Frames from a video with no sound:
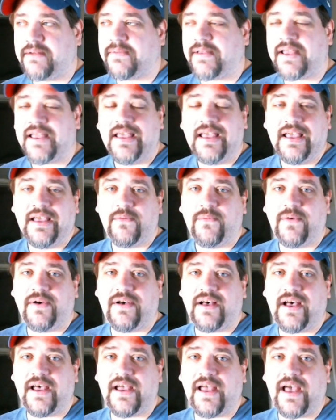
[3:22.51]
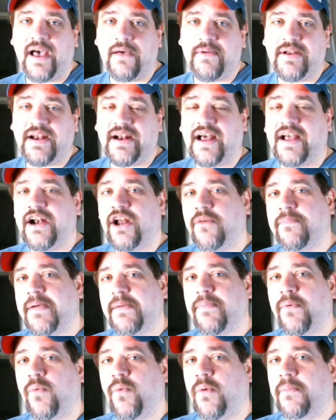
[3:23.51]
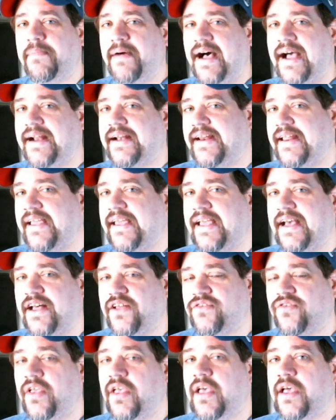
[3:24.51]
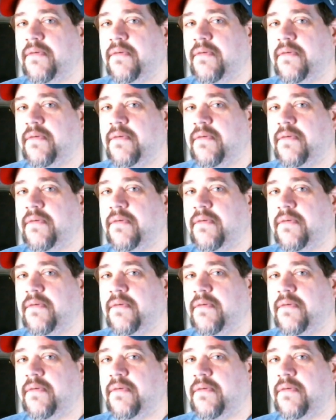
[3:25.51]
I'm like, well, I, I mean, I know people will buy decals